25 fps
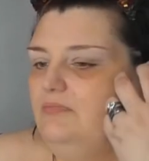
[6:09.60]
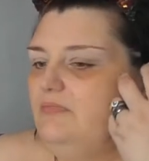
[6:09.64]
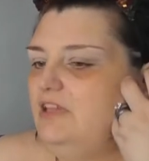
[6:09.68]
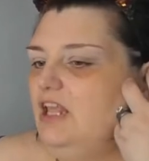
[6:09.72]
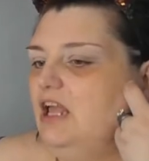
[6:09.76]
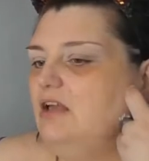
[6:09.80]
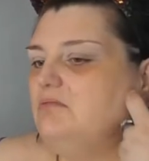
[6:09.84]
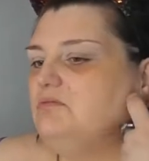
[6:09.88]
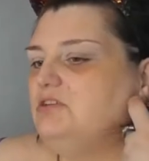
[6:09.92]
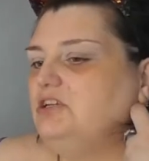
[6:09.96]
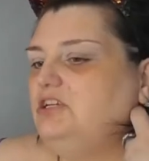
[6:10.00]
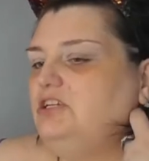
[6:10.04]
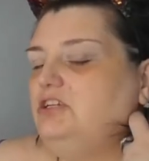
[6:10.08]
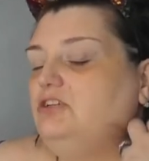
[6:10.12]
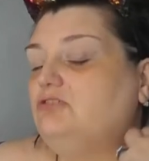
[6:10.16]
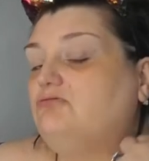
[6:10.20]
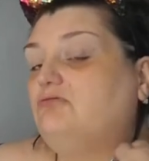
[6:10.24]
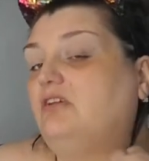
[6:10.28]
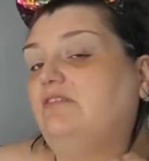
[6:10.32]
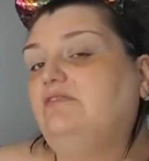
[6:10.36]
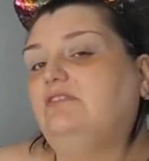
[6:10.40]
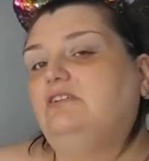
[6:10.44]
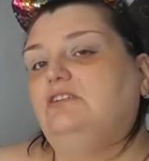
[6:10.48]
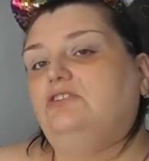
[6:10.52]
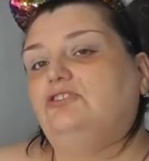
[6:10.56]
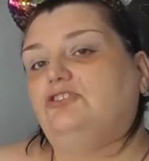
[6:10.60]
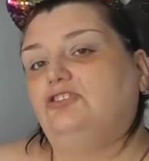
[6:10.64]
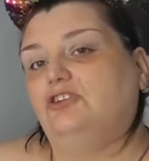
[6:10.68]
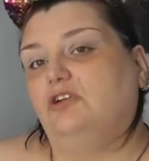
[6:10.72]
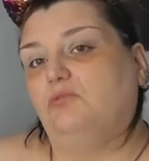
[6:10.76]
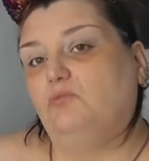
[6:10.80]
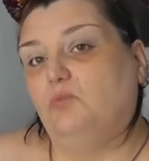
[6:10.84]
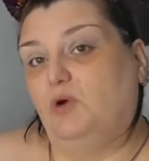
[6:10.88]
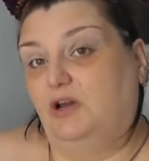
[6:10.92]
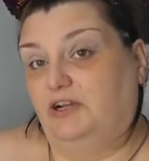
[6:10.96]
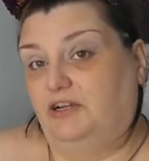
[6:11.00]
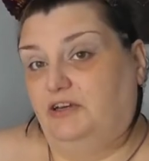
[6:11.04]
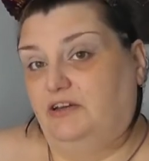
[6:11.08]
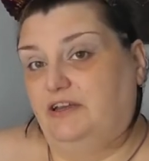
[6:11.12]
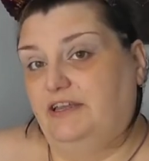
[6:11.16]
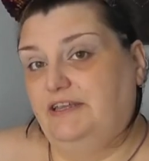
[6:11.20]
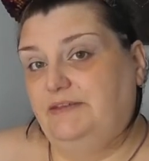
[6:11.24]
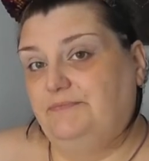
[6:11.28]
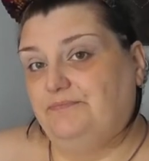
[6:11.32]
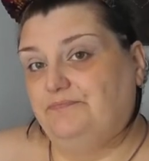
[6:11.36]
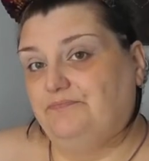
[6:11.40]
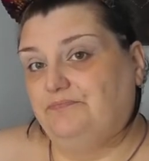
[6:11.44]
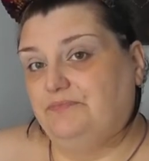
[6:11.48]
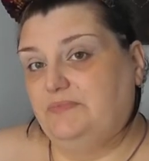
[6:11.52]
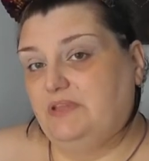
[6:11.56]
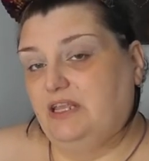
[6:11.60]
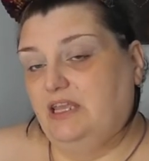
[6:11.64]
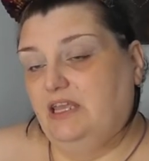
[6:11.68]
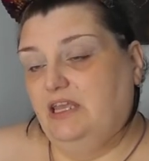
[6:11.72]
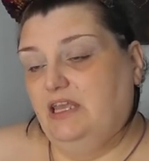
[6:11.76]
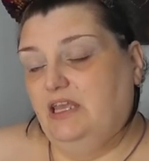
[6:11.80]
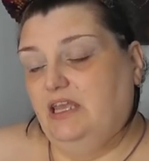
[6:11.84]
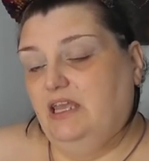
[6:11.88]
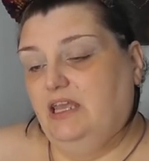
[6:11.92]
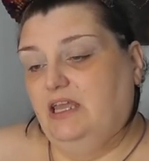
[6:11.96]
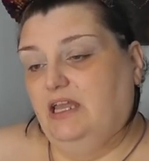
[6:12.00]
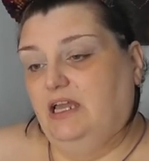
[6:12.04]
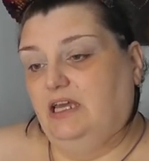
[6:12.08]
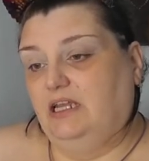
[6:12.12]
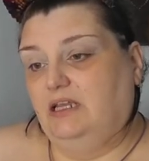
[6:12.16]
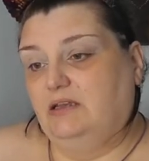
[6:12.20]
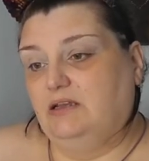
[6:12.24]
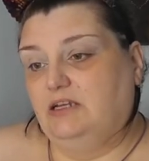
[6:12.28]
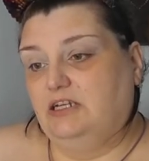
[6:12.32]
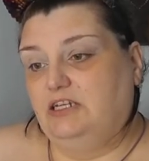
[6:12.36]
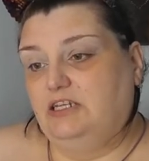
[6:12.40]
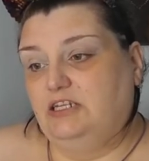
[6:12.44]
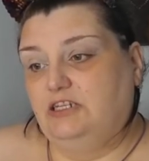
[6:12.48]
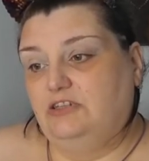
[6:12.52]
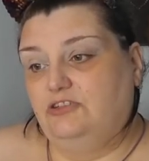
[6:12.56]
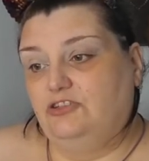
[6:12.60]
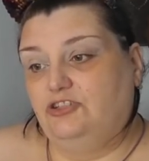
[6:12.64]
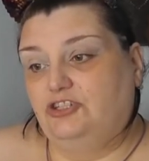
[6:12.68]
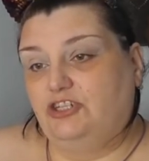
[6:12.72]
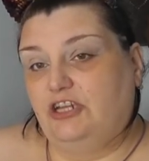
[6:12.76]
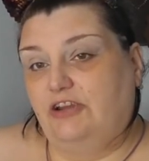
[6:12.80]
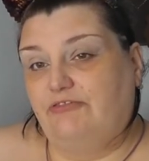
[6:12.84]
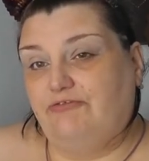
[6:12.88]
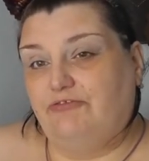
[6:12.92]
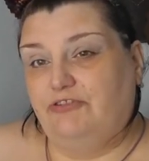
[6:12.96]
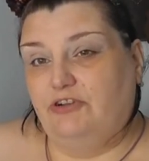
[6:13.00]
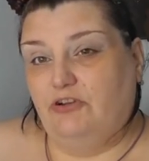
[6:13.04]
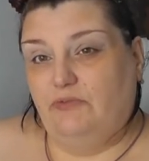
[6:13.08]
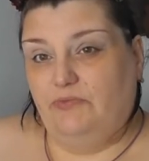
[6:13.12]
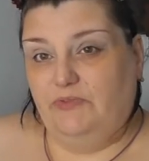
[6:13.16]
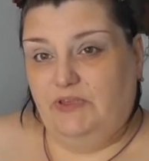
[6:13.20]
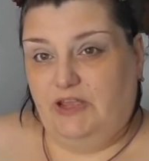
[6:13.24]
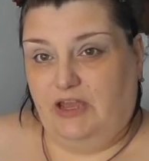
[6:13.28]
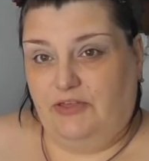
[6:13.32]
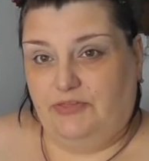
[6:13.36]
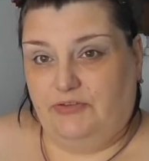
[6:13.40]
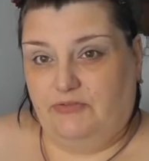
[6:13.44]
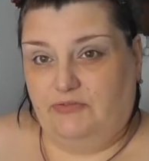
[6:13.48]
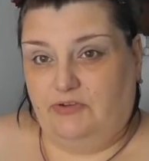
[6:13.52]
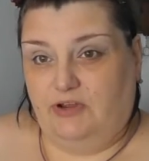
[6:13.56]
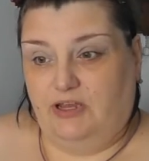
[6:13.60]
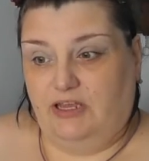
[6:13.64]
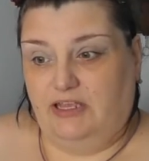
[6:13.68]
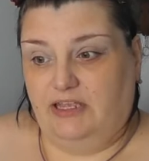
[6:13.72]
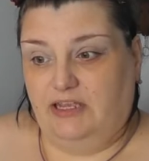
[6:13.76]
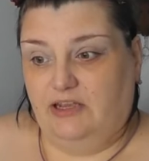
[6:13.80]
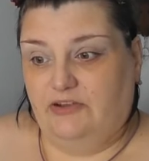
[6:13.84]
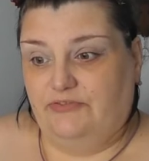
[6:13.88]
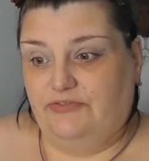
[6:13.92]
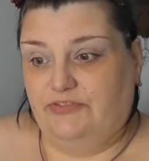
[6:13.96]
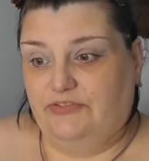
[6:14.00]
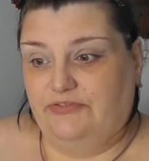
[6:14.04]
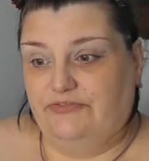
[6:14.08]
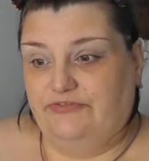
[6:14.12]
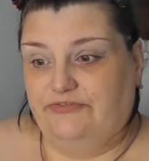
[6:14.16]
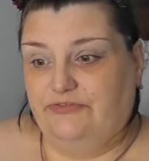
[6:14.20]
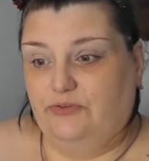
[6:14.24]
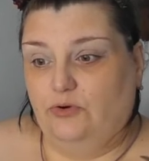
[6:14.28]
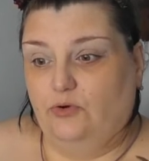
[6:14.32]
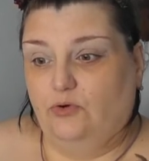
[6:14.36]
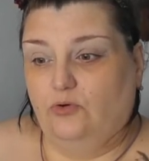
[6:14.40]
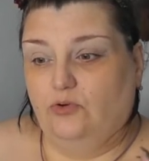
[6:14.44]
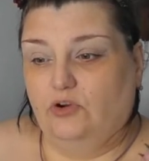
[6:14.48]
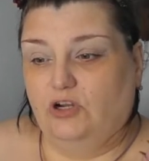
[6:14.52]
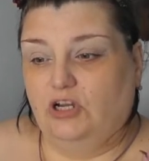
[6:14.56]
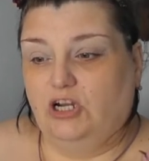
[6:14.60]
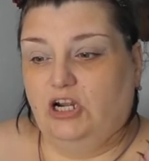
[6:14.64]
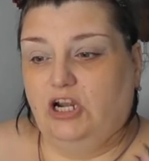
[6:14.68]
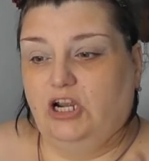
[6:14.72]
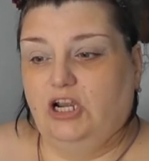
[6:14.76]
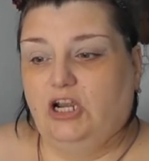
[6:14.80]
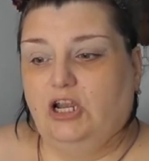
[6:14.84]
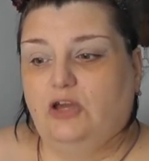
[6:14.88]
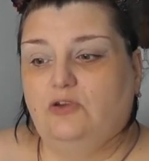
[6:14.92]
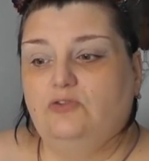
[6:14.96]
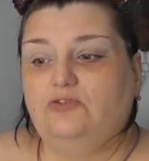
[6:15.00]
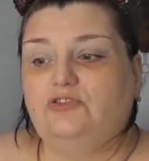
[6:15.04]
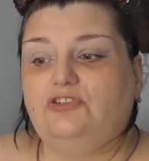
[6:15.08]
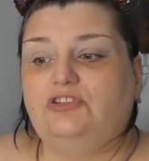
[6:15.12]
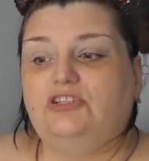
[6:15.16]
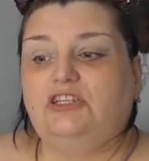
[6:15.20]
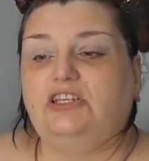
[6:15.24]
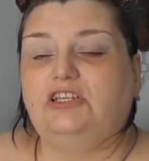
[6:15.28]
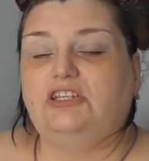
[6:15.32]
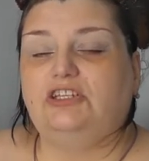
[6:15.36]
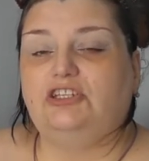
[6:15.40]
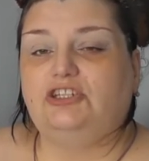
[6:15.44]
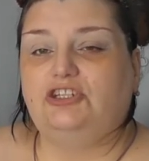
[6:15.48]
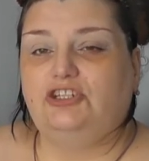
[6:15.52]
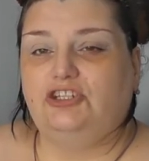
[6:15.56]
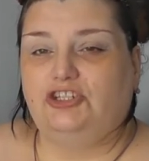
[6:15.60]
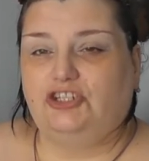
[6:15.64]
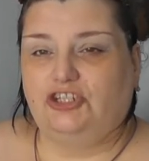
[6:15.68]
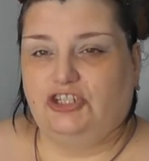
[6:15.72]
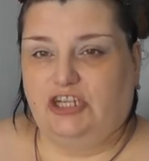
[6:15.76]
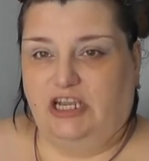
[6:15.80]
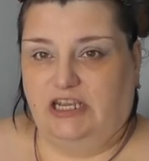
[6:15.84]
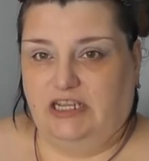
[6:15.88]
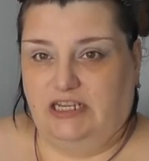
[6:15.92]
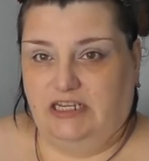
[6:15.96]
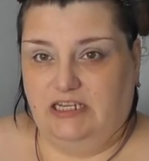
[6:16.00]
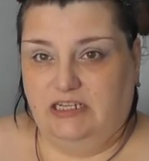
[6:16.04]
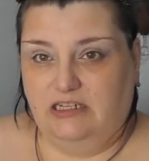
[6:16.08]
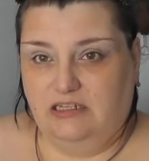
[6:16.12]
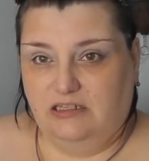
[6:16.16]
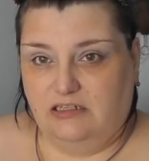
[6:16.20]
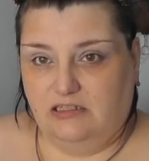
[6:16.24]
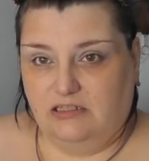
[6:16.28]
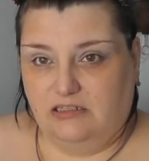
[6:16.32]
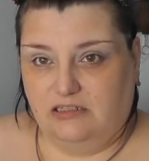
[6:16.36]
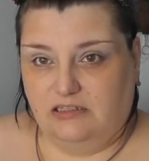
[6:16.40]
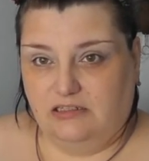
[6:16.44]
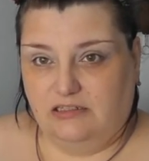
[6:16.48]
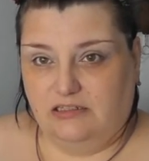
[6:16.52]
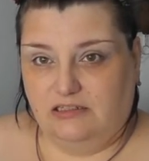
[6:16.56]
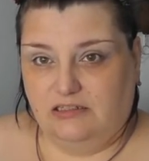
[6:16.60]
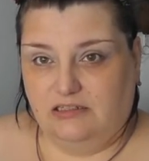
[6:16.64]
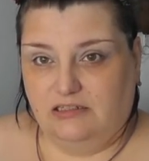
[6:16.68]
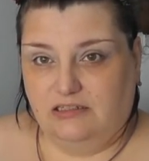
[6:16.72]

I'm going to use Revolution on one eye, and I'm going to use Jeffree on the other eye of the four closest shades,